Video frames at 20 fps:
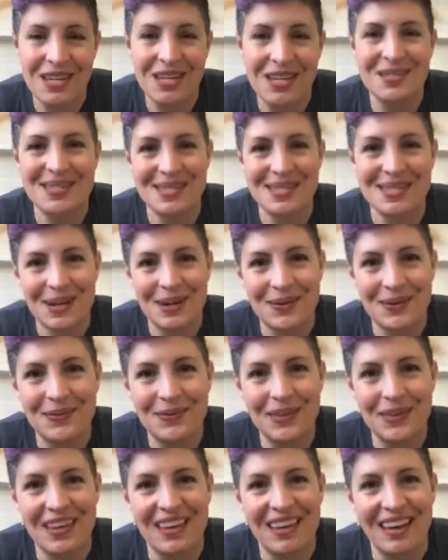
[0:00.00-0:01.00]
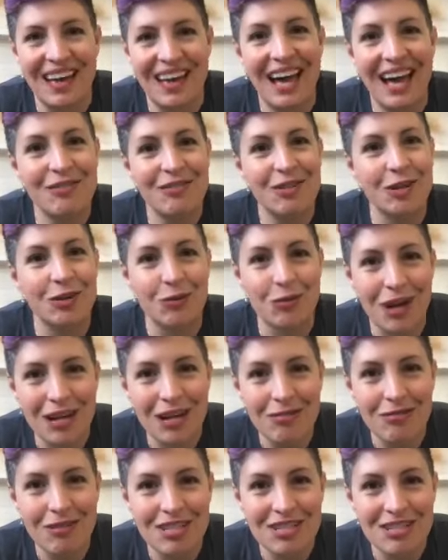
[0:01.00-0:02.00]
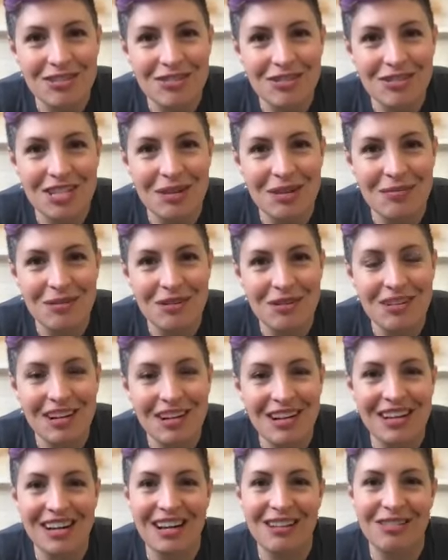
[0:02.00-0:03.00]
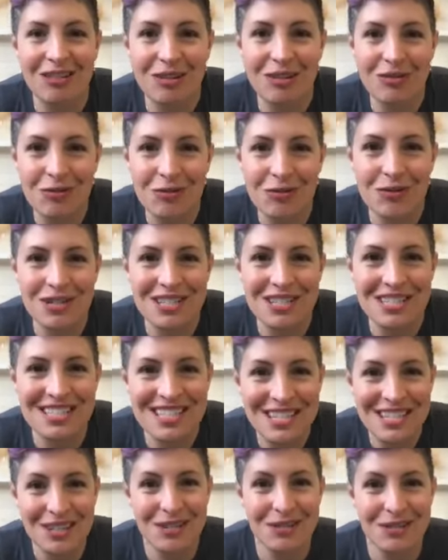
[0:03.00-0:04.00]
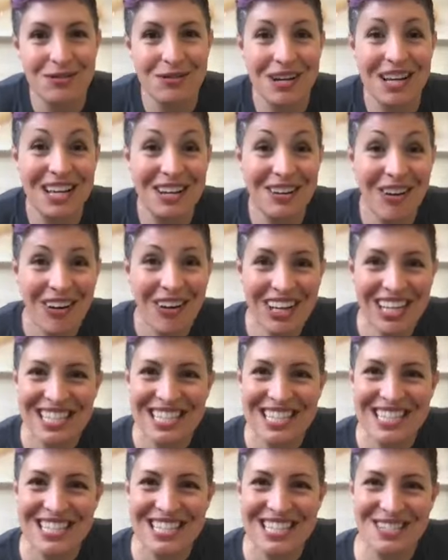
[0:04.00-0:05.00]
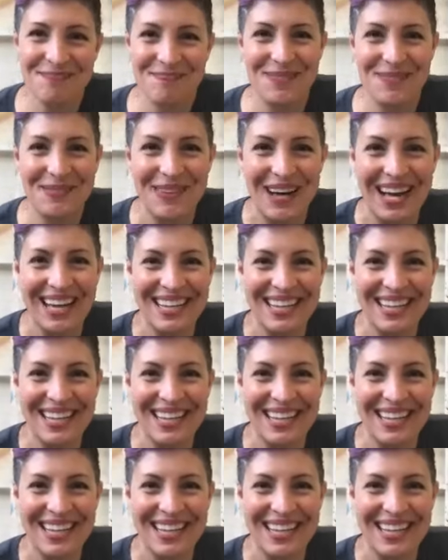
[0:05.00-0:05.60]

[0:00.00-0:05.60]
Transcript: So have a great rest of your summer and I look forward to seeing you in August. Bye-bye.